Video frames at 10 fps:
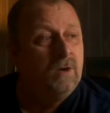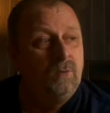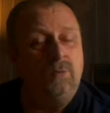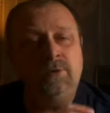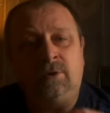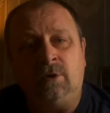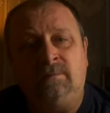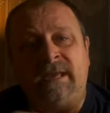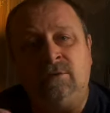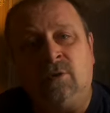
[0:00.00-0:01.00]
What would all
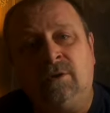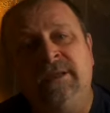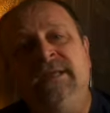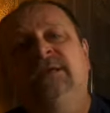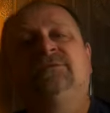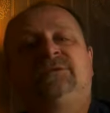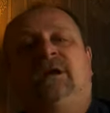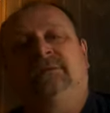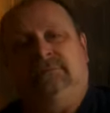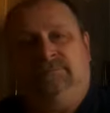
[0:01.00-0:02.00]
my worrying have
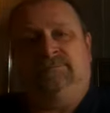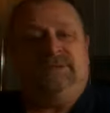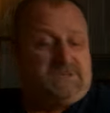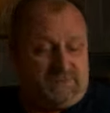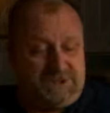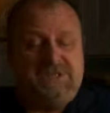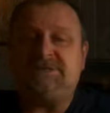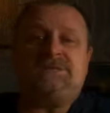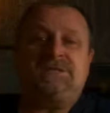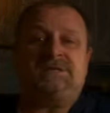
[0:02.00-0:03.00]
done? That's what
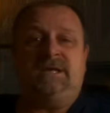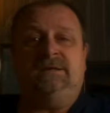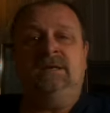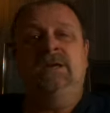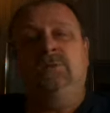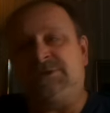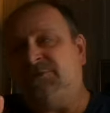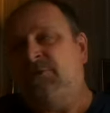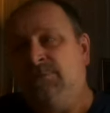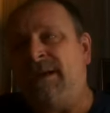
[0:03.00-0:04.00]
Jesus is saying. Which
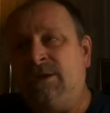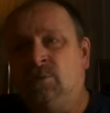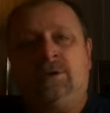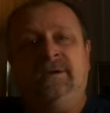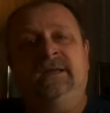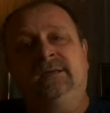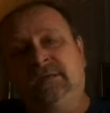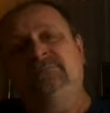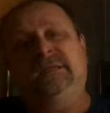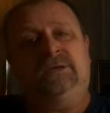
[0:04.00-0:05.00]
of you by worrying
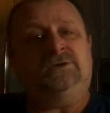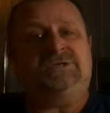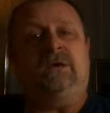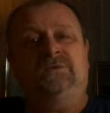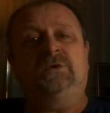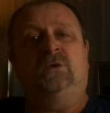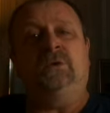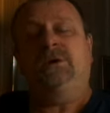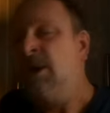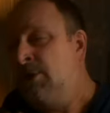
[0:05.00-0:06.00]
can make yourself
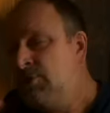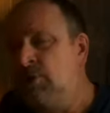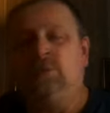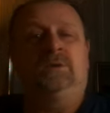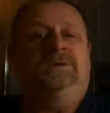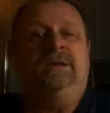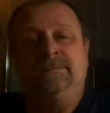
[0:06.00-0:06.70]
taller? No one.